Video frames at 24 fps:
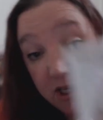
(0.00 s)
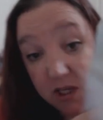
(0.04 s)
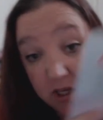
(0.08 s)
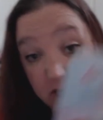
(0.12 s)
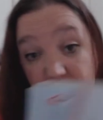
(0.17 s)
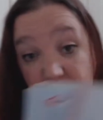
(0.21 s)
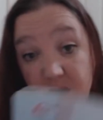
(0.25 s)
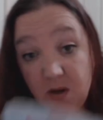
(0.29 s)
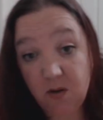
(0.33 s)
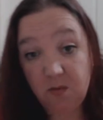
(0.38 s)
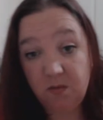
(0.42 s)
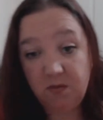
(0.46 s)

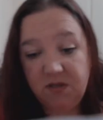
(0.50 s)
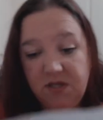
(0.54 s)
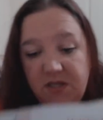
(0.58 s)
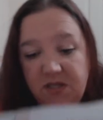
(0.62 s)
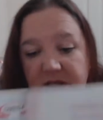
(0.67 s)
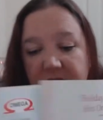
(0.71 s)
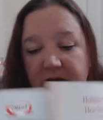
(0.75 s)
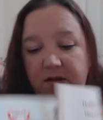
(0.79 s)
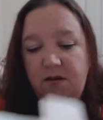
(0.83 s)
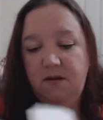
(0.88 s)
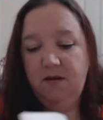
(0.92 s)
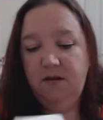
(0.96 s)

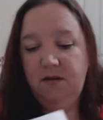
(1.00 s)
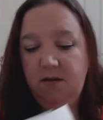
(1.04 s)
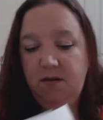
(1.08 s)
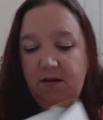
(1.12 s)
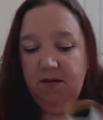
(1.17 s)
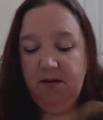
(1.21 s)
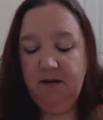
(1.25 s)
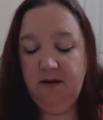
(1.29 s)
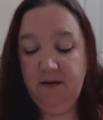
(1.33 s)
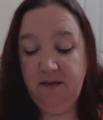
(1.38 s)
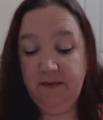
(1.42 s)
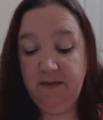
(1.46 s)
Cute!
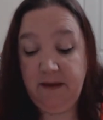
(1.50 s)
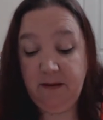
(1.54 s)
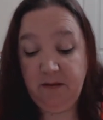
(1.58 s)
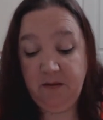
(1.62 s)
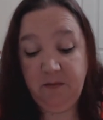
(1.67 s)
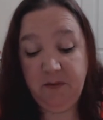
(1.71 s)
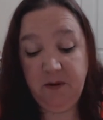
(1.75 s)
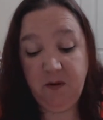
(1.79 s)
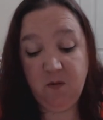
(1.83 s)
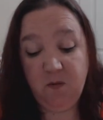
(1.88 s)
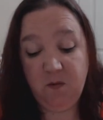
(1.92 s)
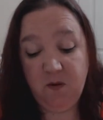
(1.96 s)

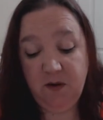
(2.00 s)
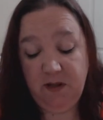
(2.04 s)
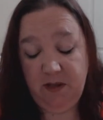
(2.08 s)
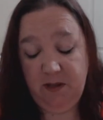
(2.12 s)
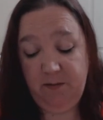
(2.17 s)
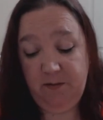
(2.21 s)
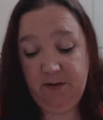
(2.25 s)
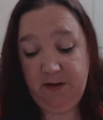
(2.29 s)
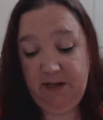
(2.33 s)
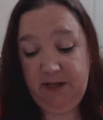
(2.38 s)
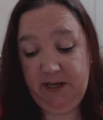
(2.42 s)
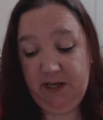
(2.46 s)
That would be
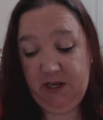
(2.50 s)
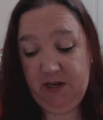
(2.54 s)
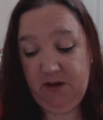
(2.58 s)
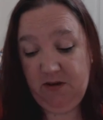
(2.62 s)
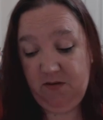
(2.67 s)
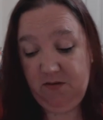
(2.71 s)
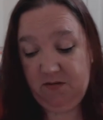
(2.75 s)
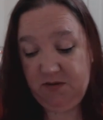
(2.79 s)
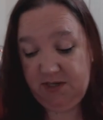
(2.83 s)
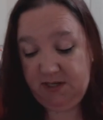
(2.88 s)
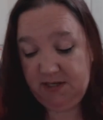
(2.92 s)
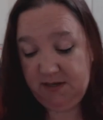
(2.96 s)
really, really
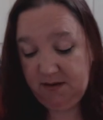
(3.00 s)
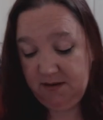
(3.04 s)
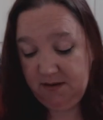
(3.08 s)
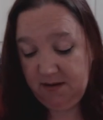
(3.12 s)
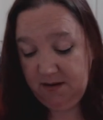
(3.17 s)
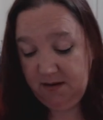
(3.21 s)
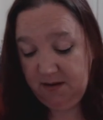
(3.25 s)
cute.